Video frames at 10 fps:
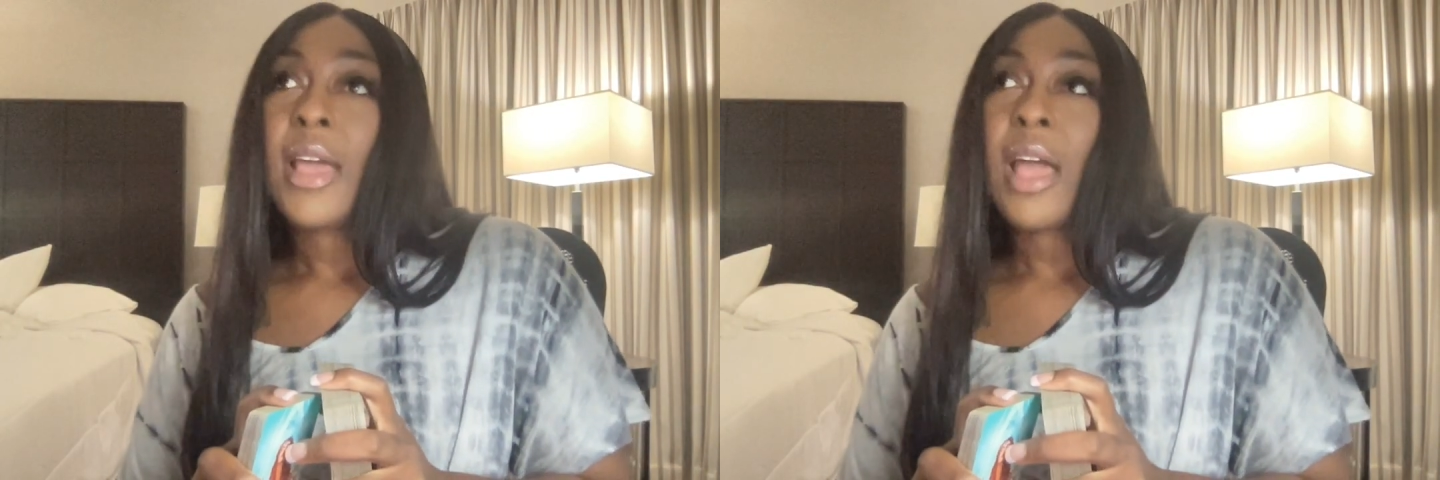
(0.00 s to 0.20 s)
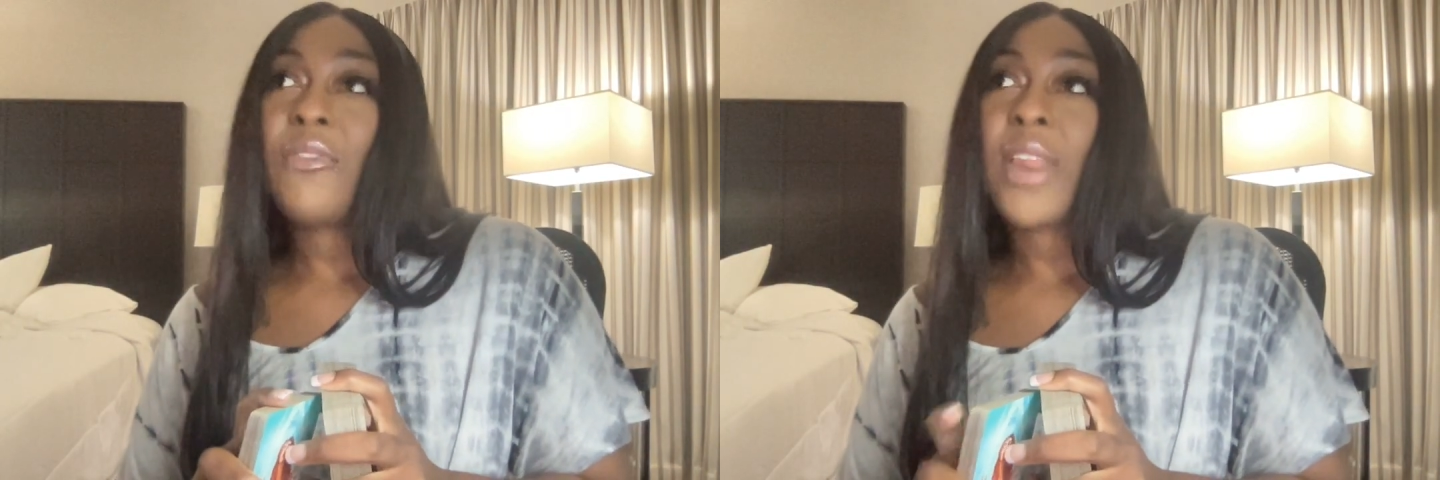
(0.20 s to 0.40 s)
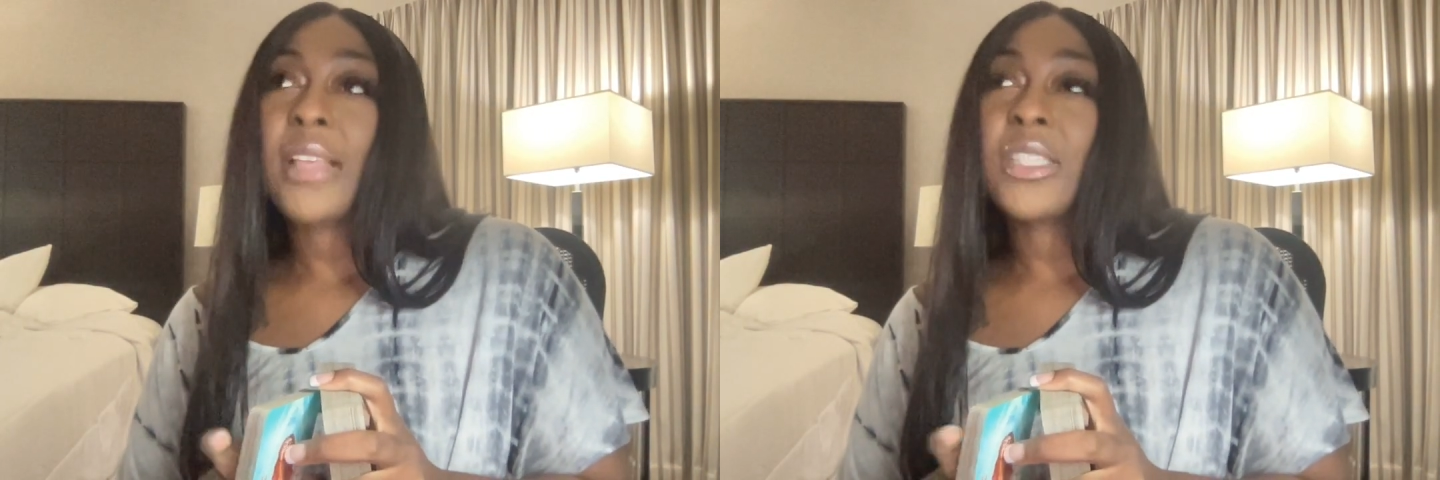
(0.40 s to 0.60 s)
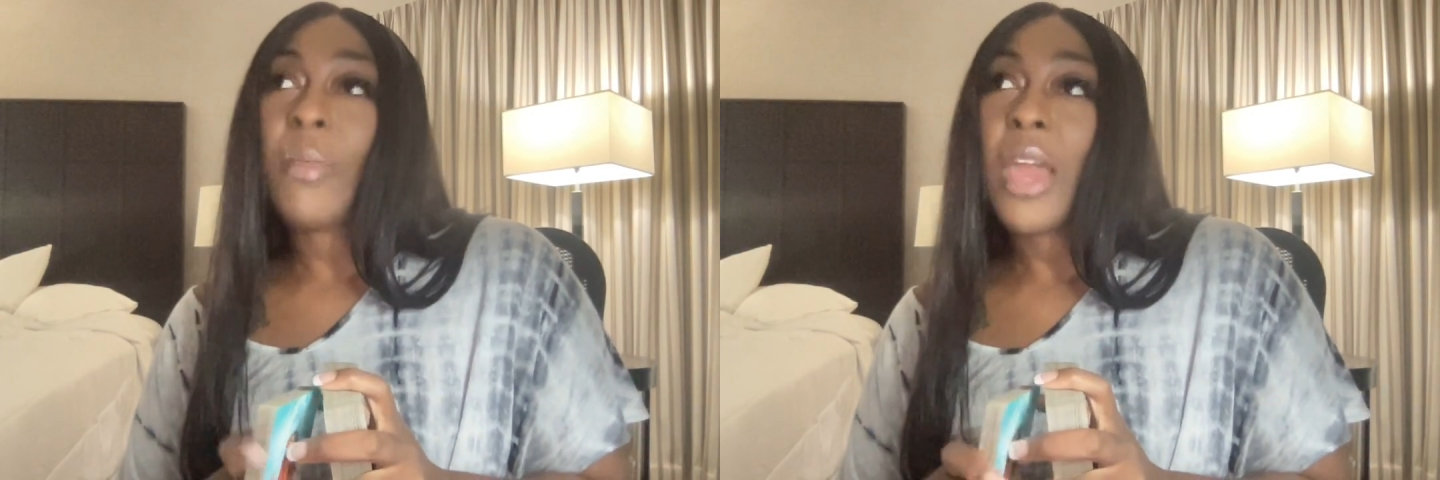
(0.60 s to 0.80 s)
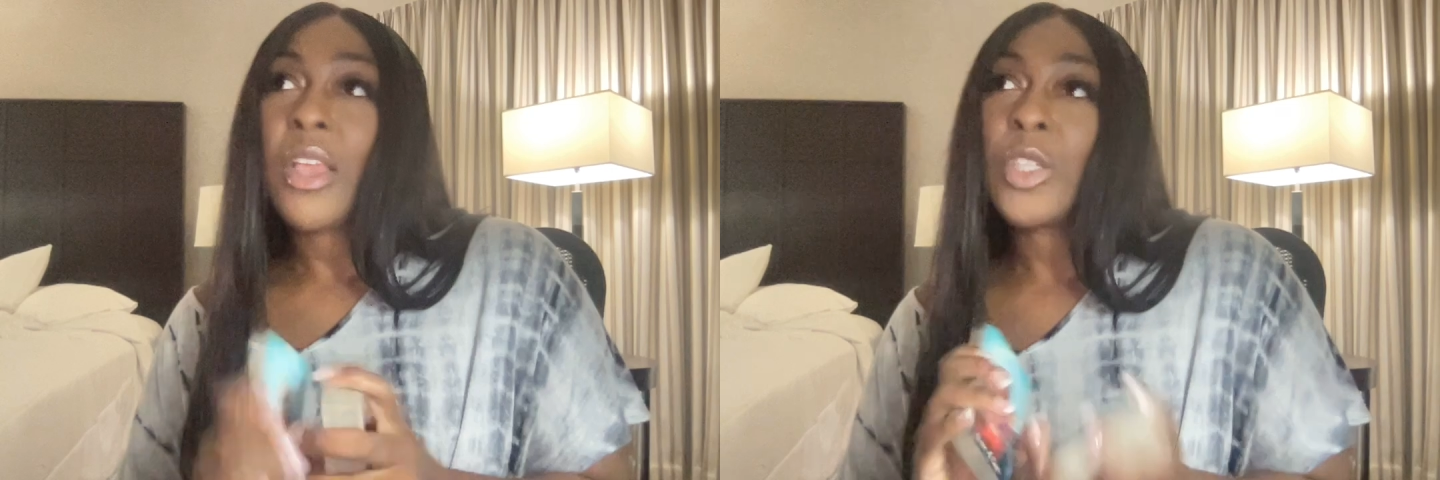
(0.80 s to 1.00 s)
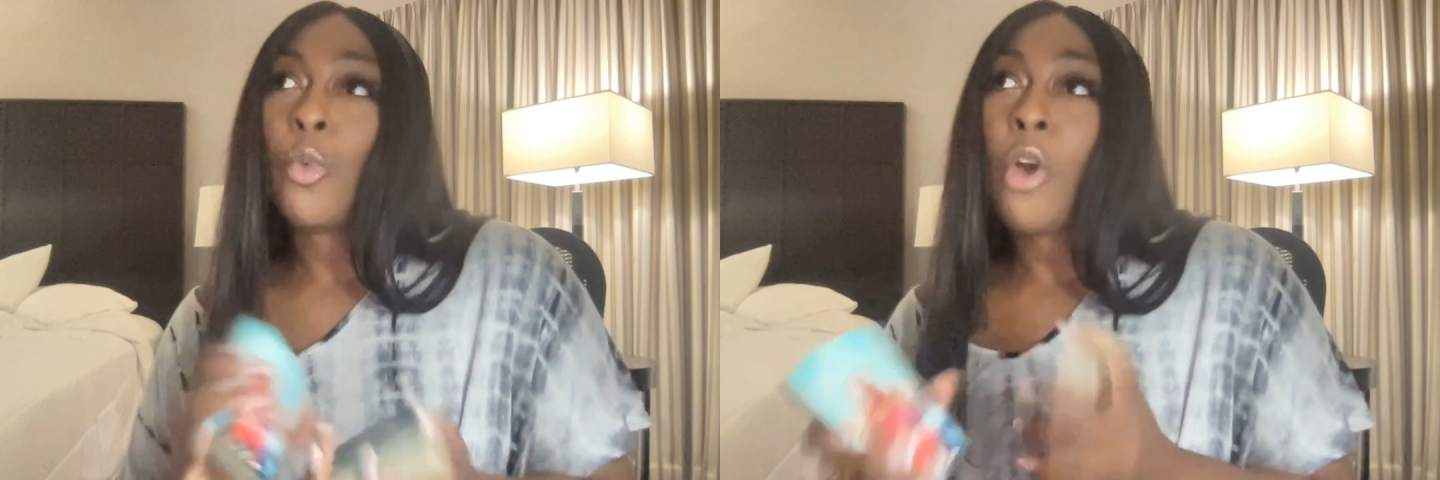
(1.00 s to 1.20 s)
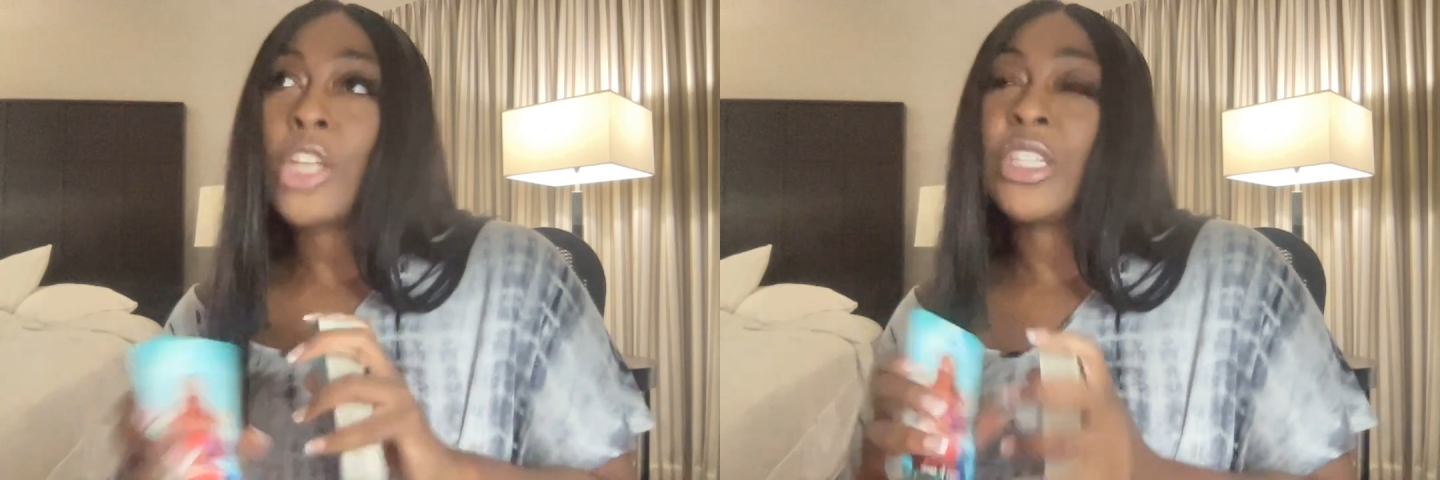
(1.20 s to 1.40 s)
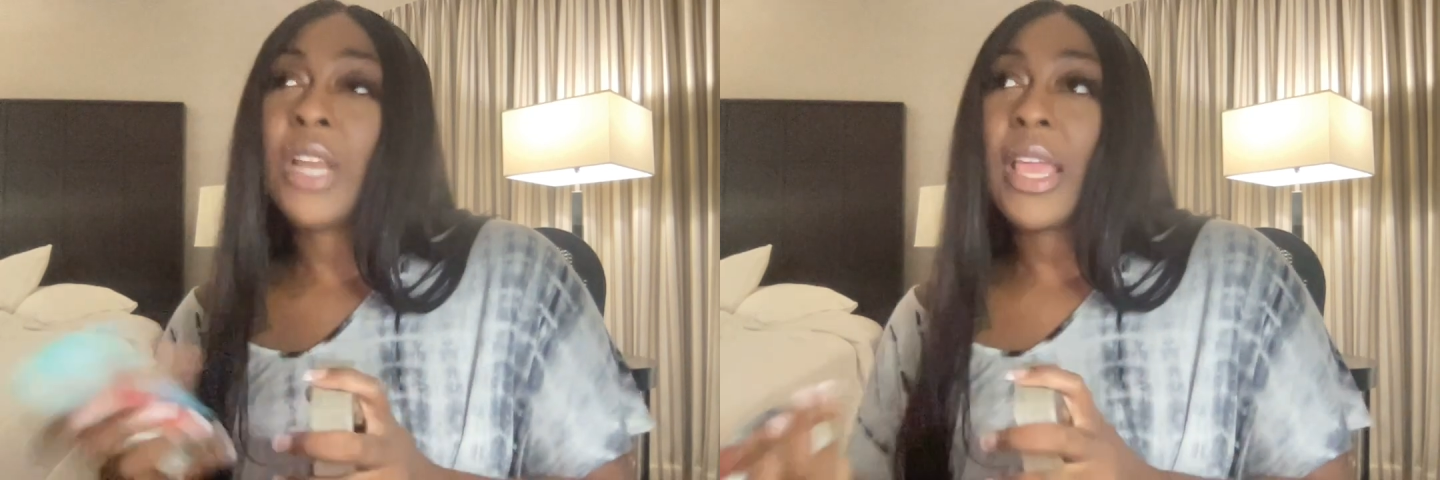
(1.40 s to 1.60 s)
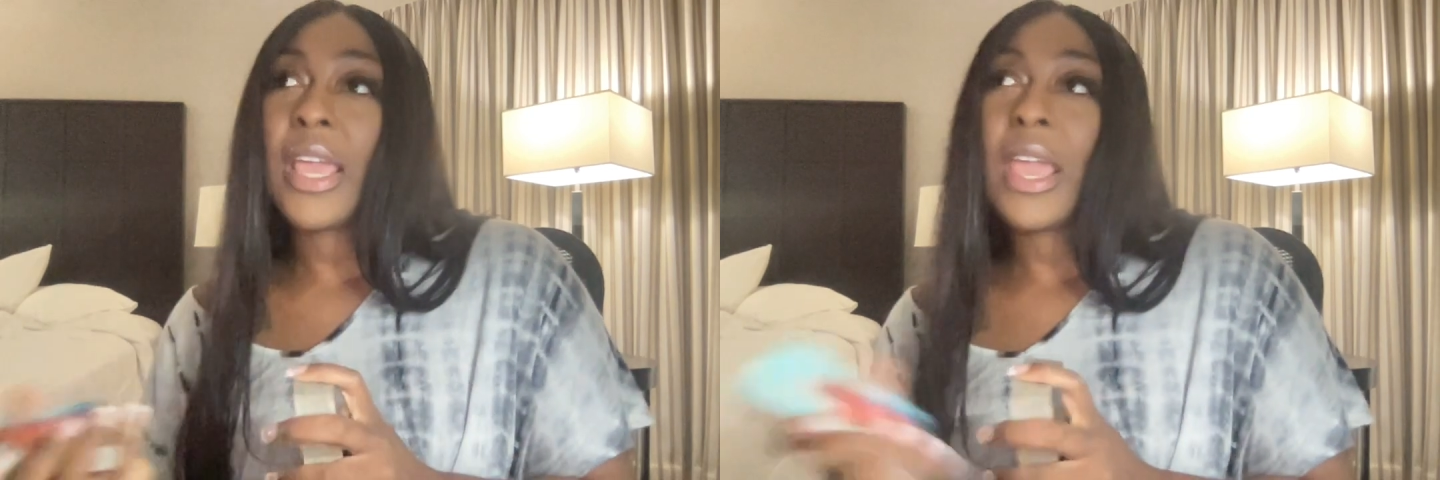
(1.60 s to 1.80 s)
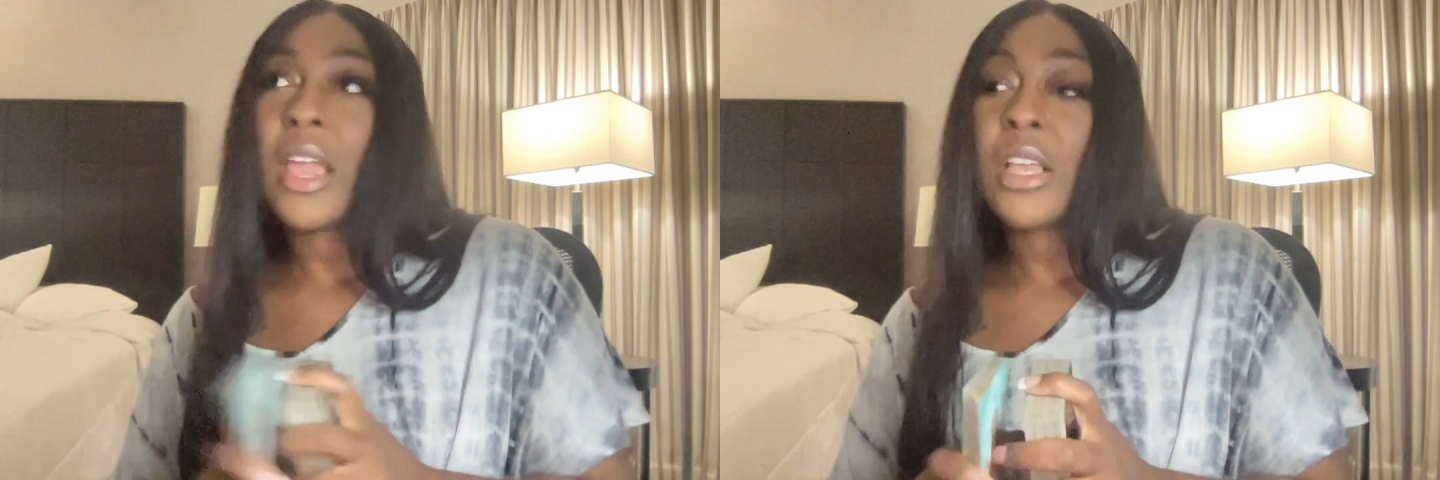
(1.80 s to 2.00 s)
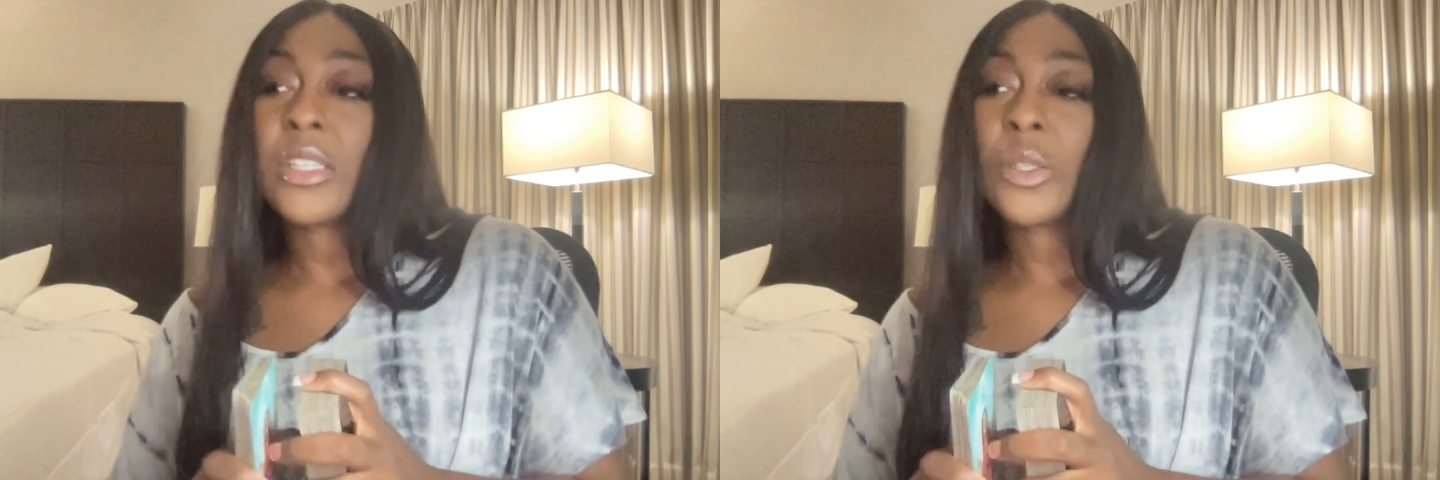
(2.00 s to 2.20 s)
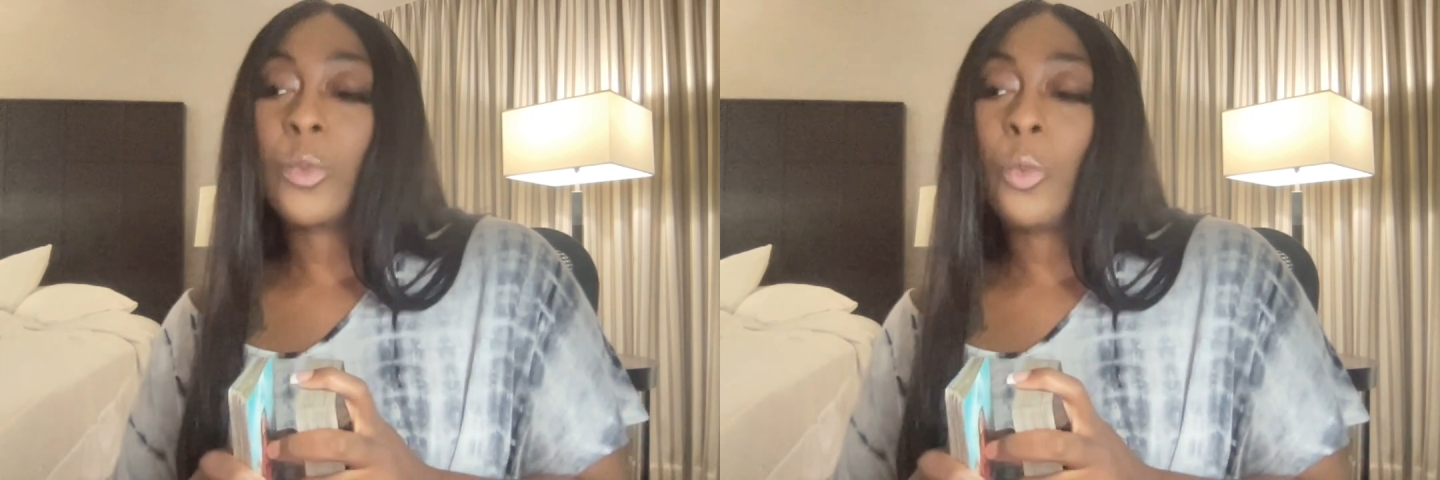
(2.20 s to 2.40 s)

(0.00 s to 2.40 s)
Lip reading: I feel like somebody is washing their hands